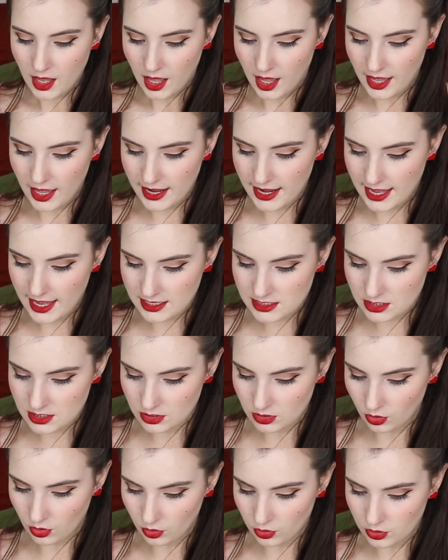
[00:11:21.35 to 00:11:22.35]
I had to
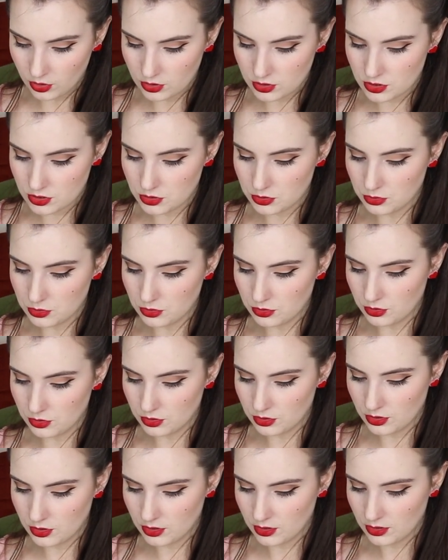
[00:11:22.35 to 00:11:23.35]
go to